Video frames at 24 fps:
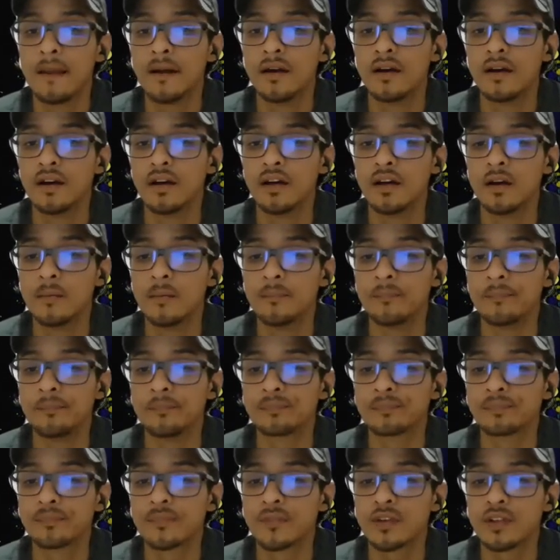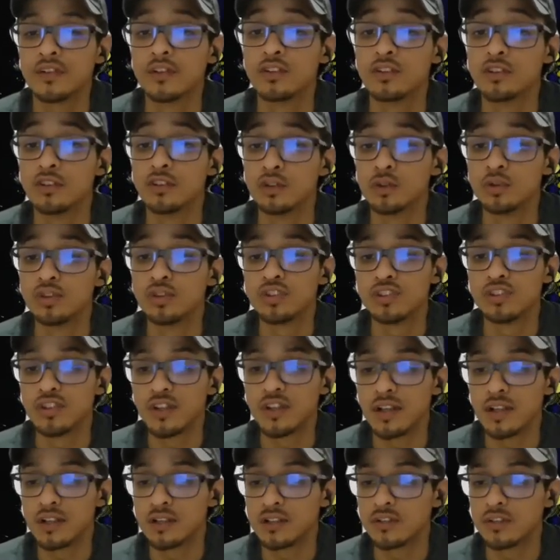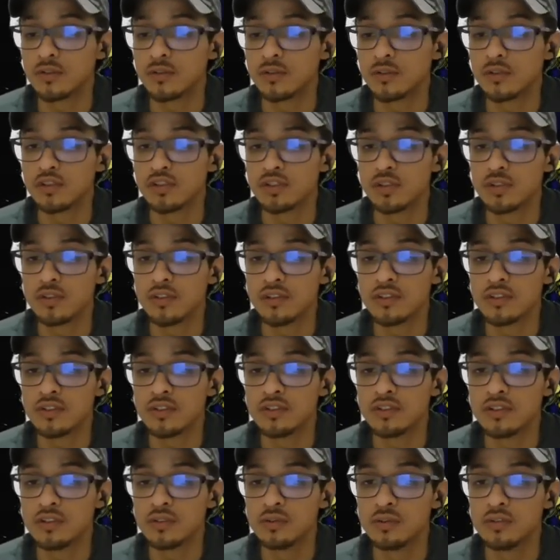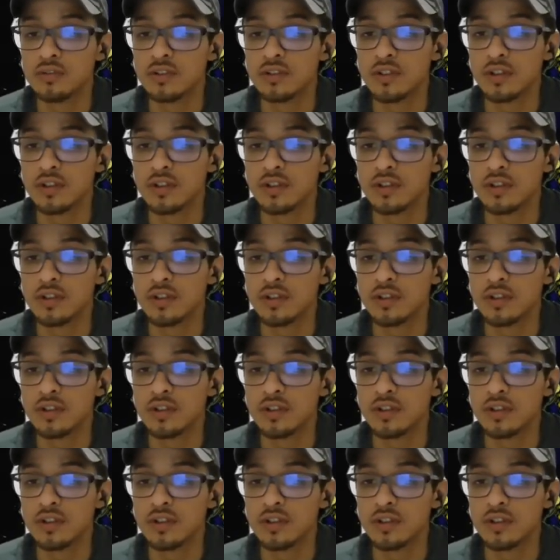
The solution challenge for sure. This is huge.